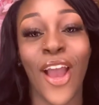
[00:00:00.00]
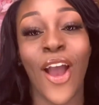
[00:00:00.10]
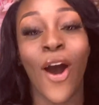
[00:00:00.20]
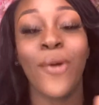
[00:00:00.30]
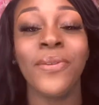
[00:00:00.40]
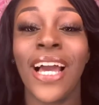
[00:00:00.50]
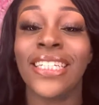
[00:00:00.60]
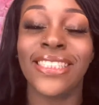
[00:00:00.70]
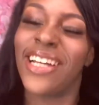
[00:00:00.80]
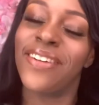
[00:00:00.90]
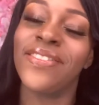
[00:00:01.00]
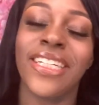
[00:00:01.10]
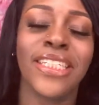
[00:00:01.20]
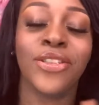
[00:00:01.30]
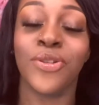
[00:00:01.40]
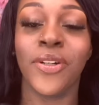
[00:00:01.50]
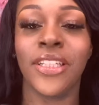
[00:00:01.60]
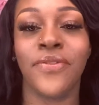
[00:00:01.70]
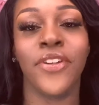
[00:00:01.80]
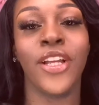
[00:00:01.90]
Hope you guys loved and enjoyed
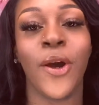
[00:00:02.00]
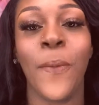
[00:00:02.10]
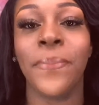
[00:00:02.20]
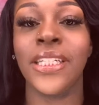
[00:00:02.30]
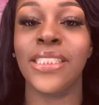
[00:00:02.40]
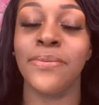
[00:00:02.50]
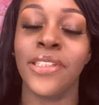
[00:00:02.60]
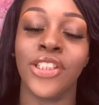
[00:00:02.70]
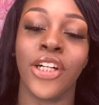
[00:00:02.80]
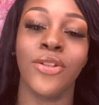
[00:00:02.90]
this video. Please make sure you